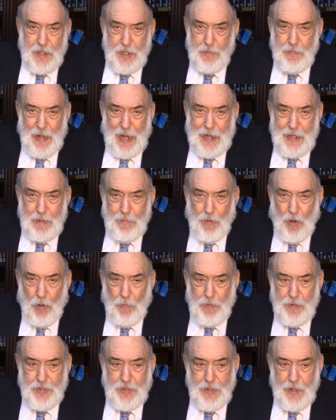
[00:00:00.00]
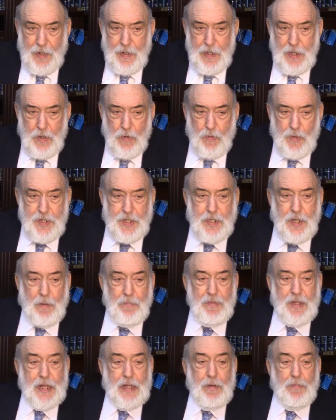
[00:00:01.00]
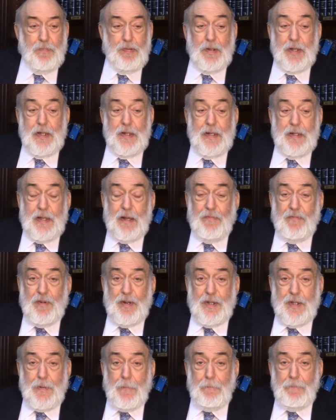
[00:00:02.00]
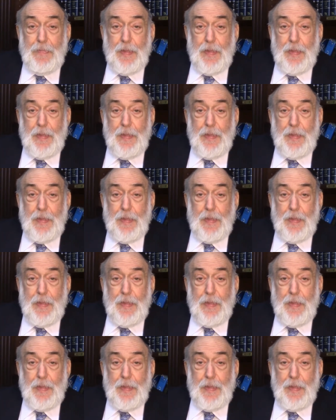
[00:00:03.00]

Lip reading: his magnum opus, was something completely different.